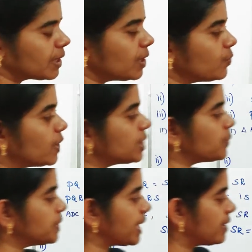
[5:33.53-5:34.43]
you want
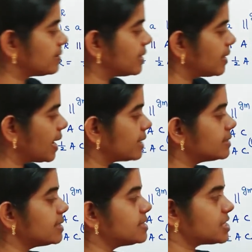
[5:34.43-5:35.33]
to take the
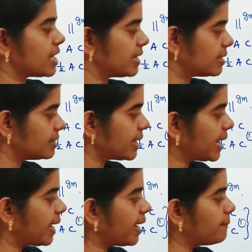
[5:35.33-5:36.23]
another triangle
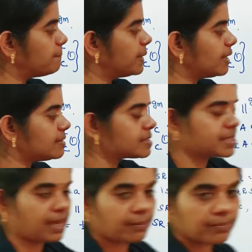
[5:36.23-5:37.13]

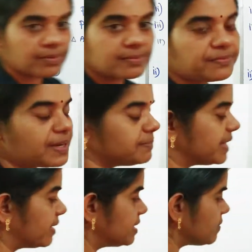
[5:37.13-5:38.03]
ABC. From
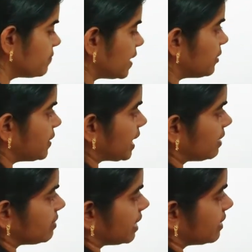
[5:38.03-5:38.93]
that, what we
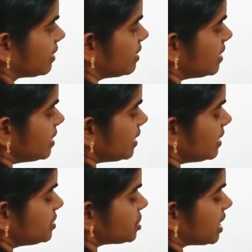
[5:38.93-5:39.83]
can write?
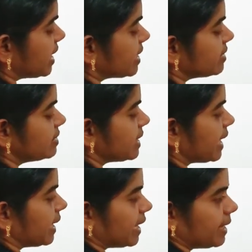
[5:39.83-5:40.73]
In triangle
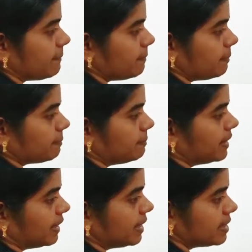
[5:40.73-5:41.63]

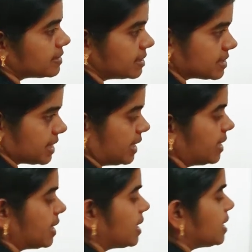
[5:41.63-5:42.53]

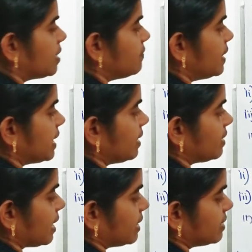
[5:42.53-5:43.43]
ABC, we can
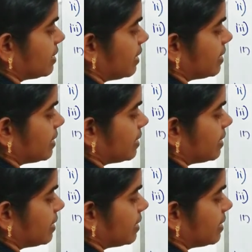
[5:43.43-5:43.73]
write